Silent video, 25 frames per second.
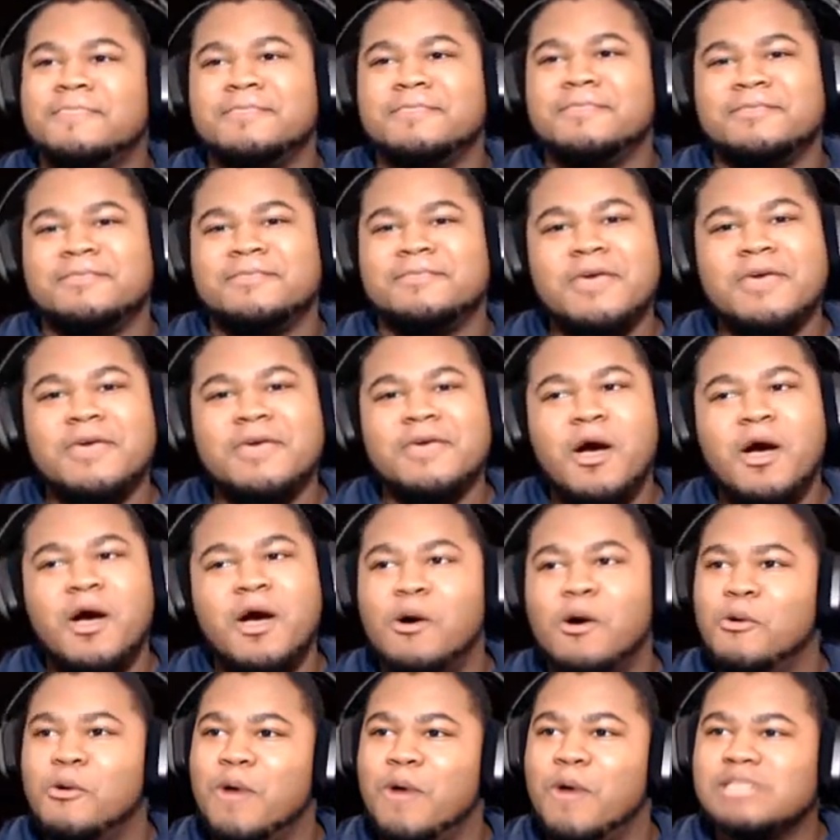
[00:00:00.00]

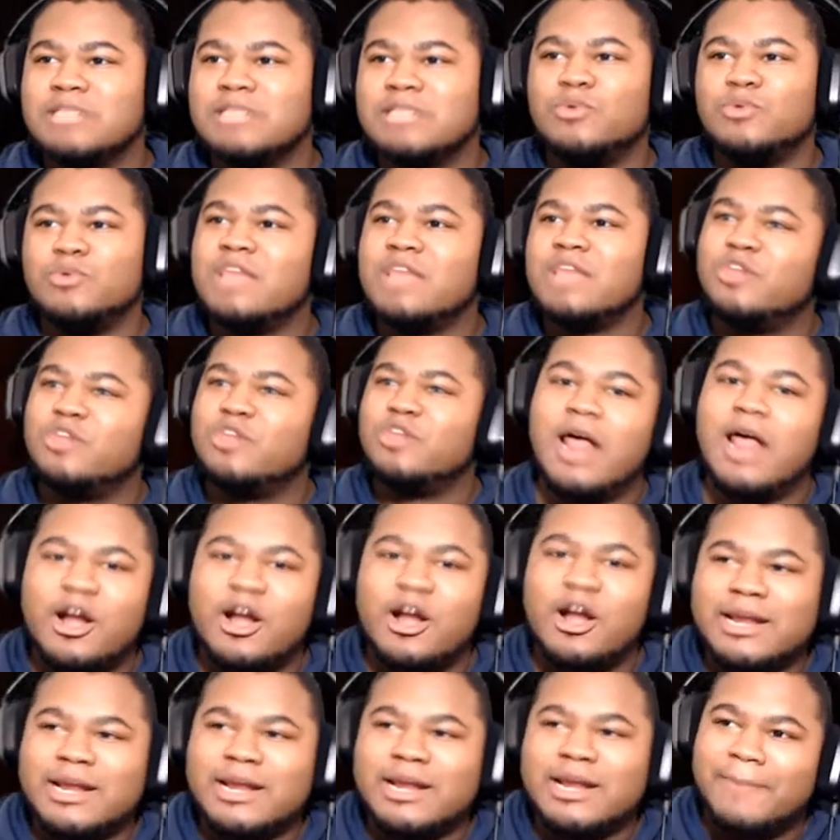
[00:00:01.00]
Yo, I swear I thought I
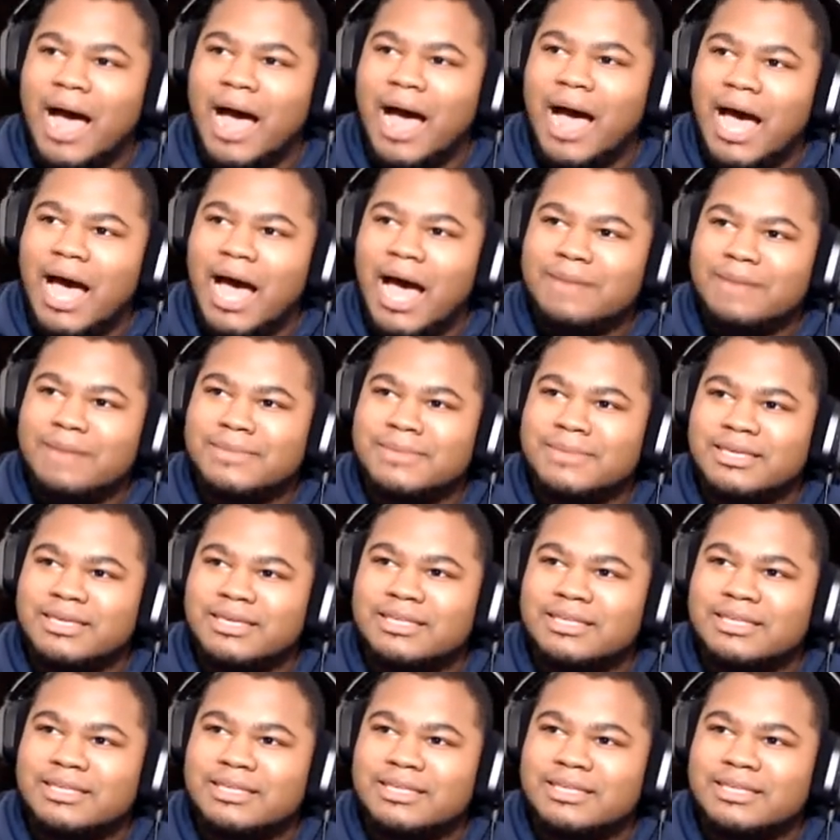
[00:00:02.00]
heard him behind me.